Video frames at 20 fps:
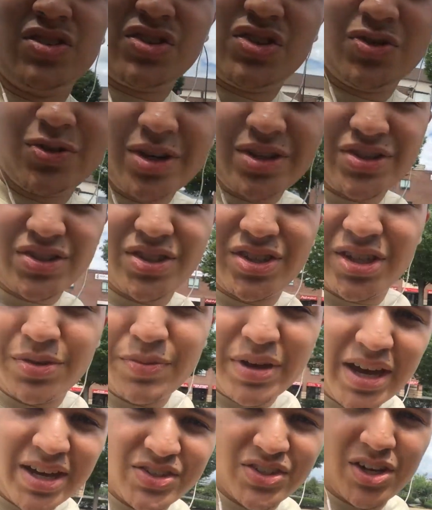streets of
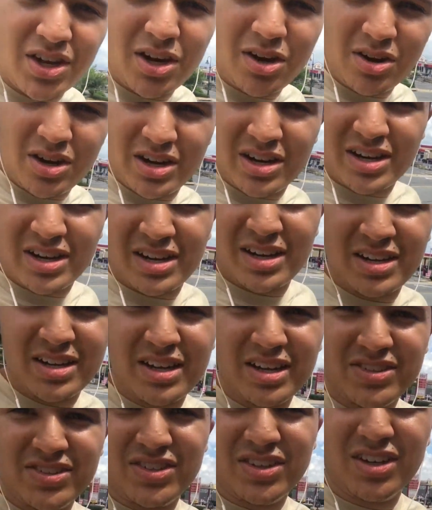Demasio.
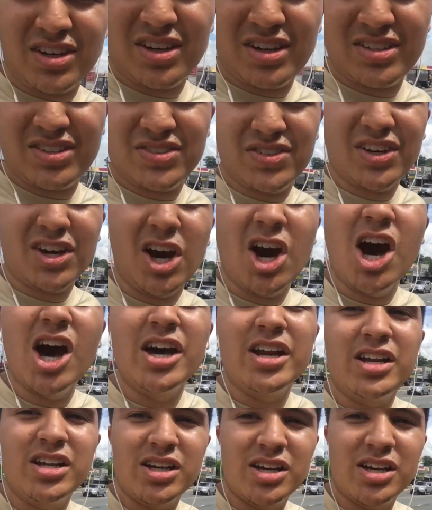It's a, uh, it's the cut.